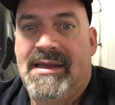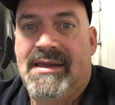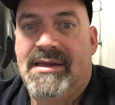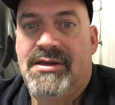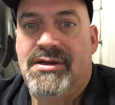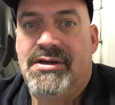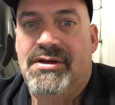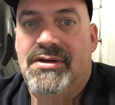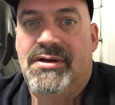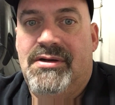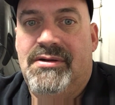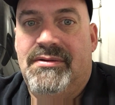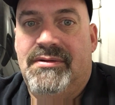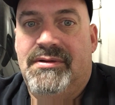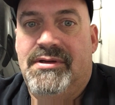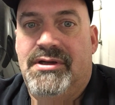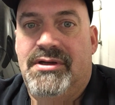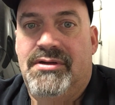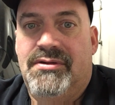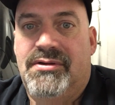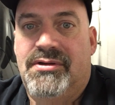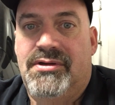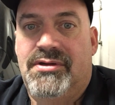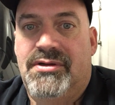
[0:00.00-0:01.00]
you know,
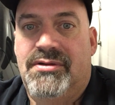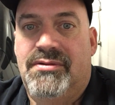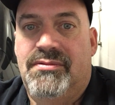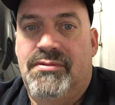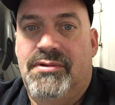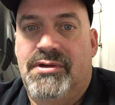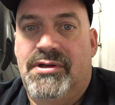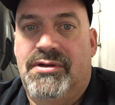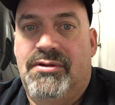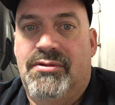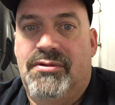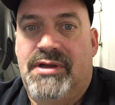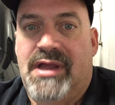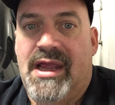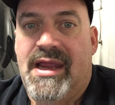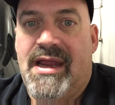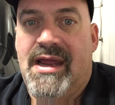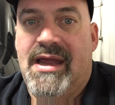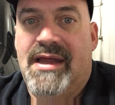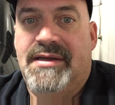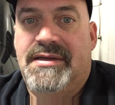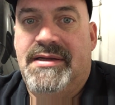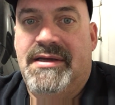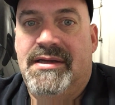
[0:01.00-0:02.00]
you
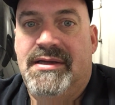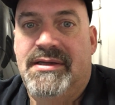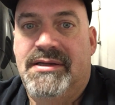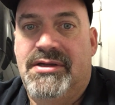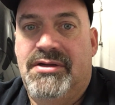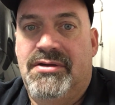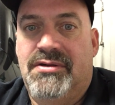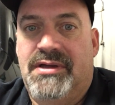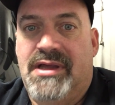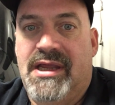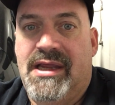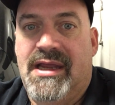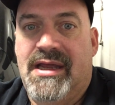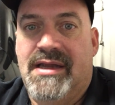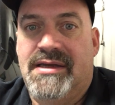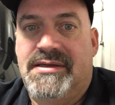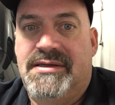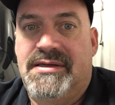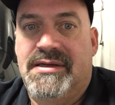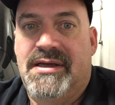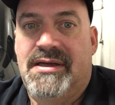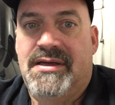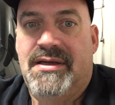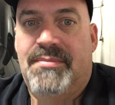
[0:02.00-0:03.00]
can't
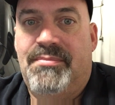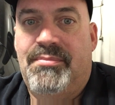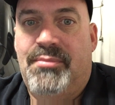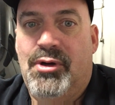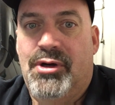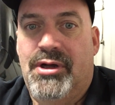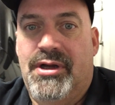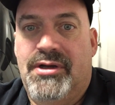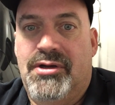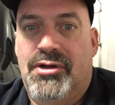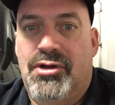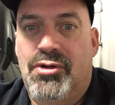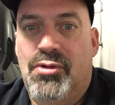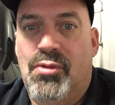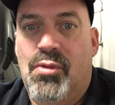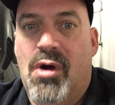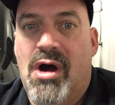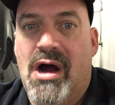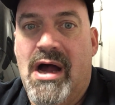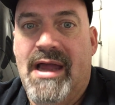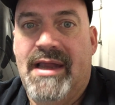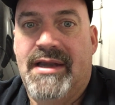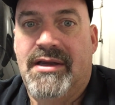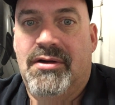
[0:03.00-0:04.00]
put new
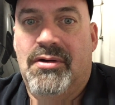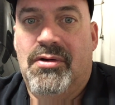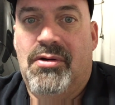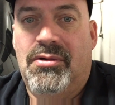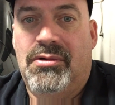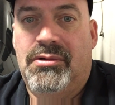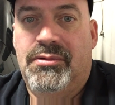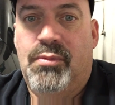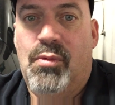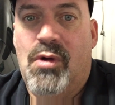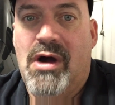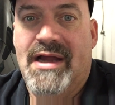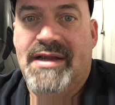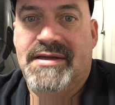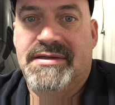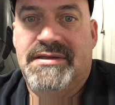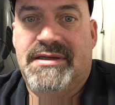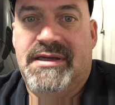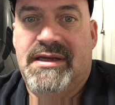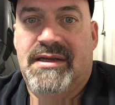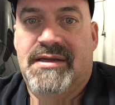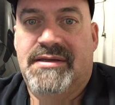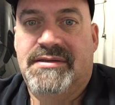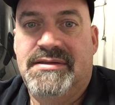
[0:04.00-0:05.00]
wine in old
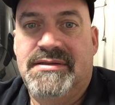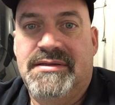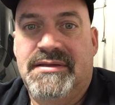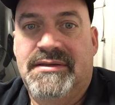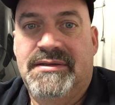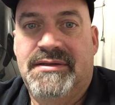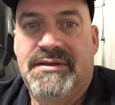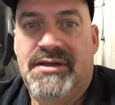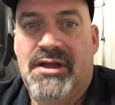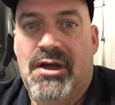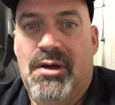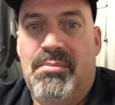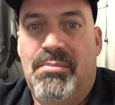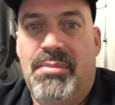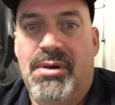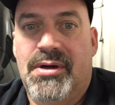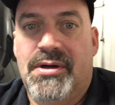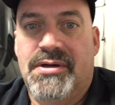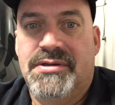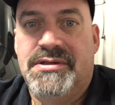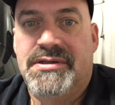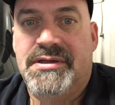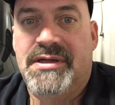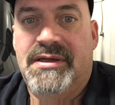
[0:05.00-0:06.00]
wineskins; they'll
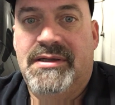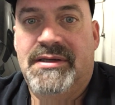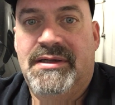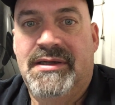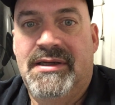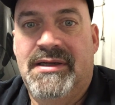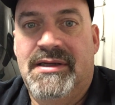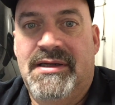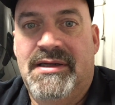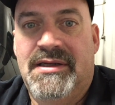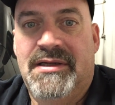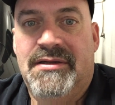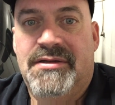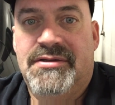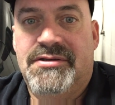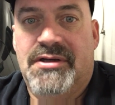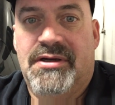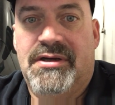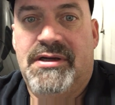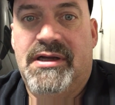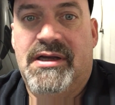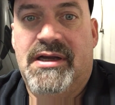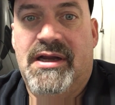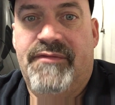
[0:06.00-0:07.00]
burst. So
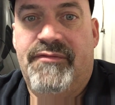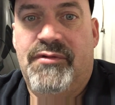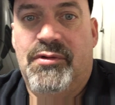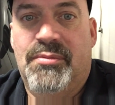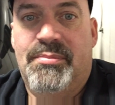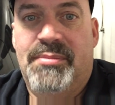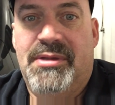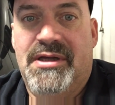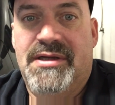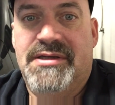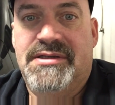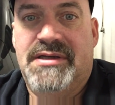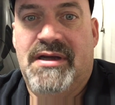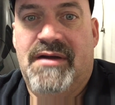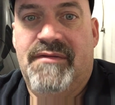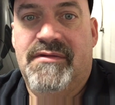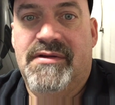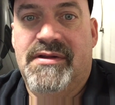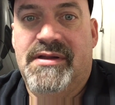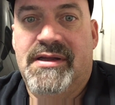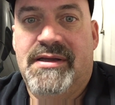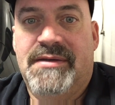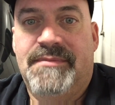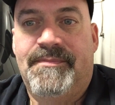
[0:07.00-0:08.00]
you're gonna have to replace
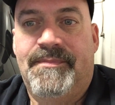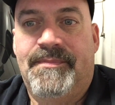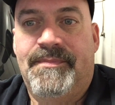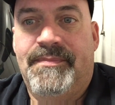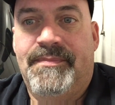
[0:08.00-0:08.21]
everything.